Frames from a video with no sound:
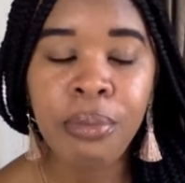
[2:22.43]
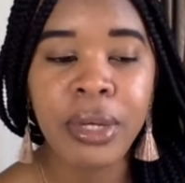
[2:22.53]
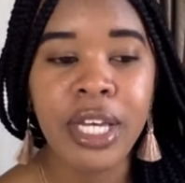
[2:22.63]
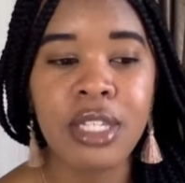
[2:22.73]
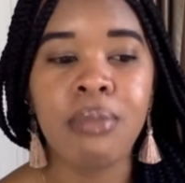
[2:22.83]

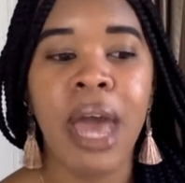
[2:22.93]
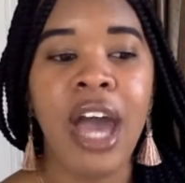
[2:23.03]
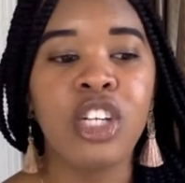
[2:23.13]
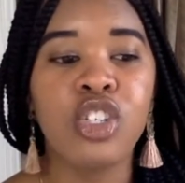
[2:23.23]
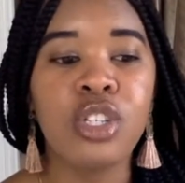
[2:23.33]
because I'm
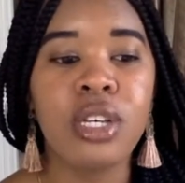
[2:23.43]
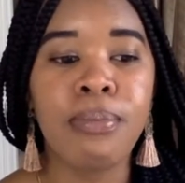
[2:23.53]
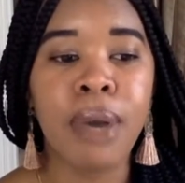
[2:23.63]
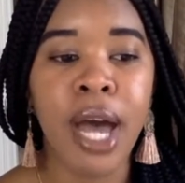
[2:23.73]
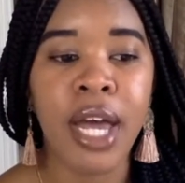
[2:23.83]
actually
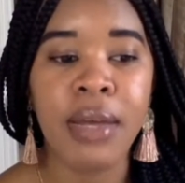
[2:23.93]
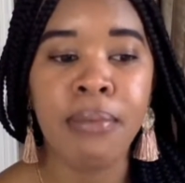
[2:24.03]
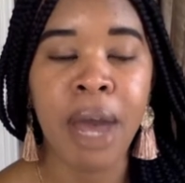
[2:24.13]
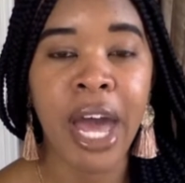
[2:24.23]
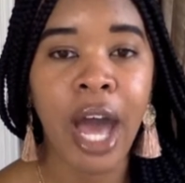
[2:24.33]
buying
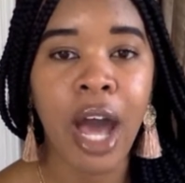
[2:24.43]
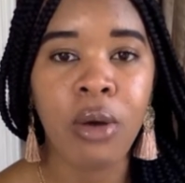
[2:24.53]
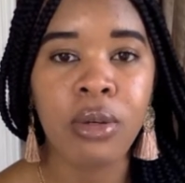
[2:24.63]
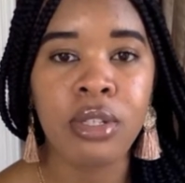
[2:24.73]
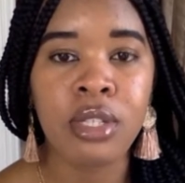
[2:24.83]
my
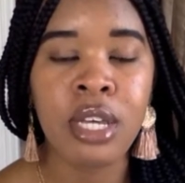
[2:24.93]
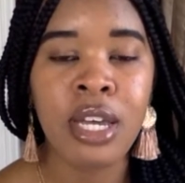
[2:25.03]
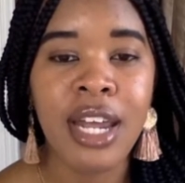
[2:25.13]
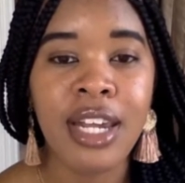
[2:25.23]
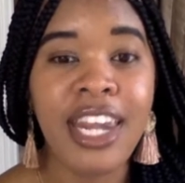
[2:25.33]
house
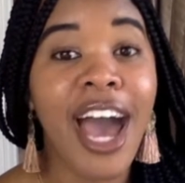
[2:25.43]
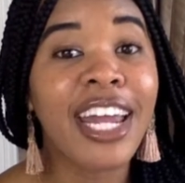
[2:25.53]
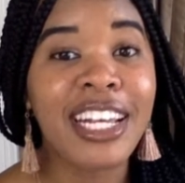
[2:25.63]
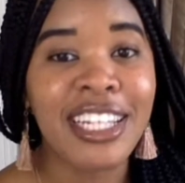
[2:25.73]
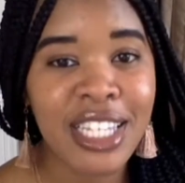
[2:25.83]
not
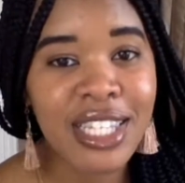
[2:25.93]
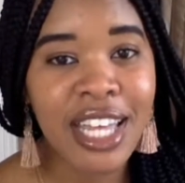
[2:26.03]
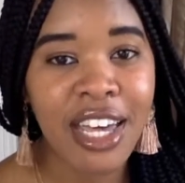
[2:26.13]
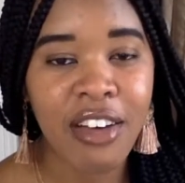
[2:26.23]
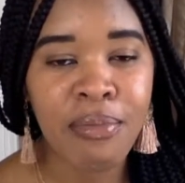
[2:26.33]
in the
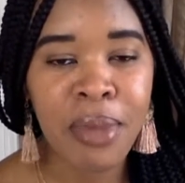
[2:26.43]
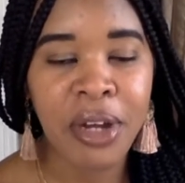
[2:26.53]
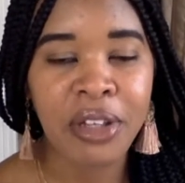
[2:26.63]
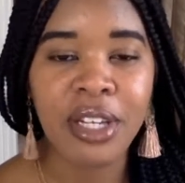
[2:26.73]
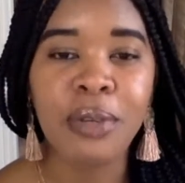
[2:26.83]
state of
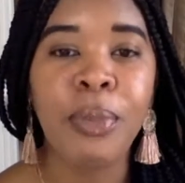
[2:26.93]
Maryland,